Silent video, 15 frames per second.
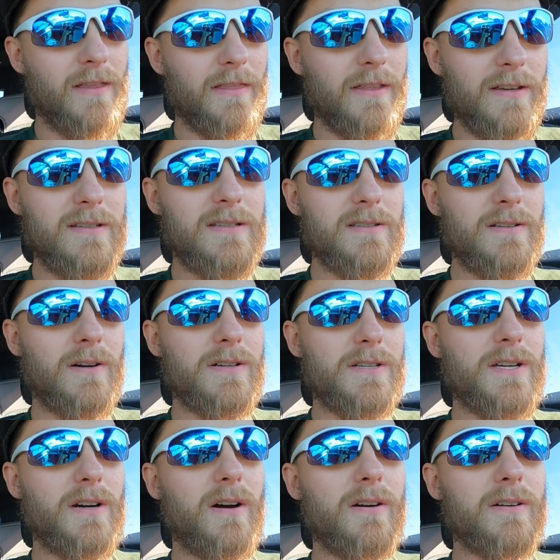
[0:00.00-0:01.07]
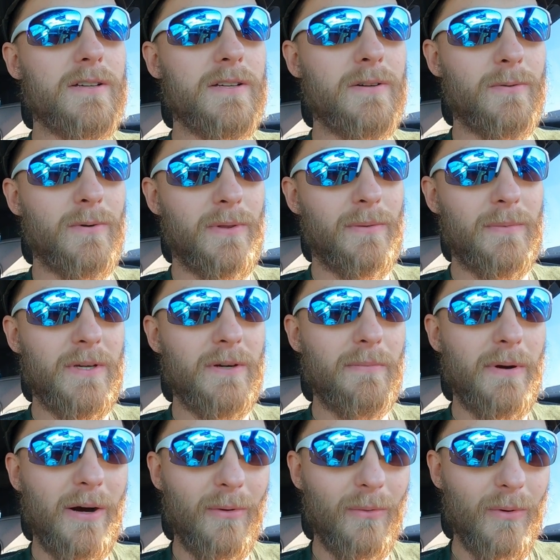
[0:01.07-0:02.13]
Then start talking with me
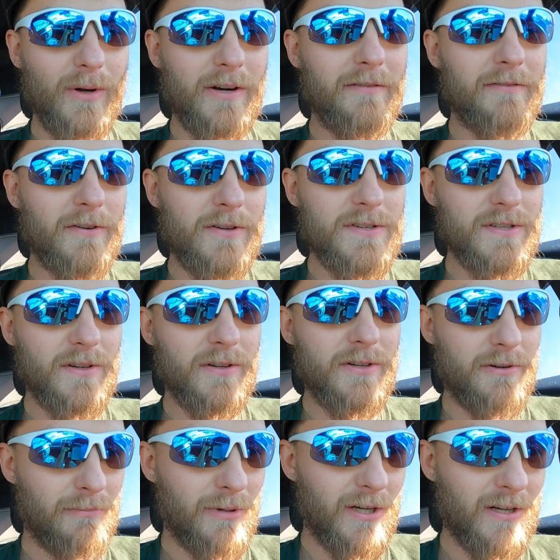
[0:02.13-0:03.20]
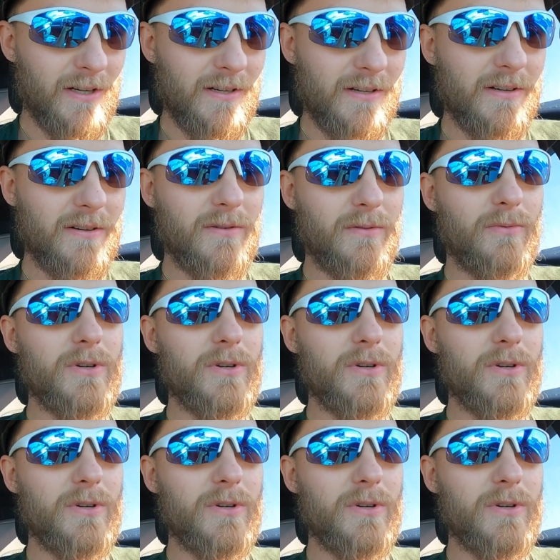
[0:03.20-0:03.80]
about whatever is on your mind.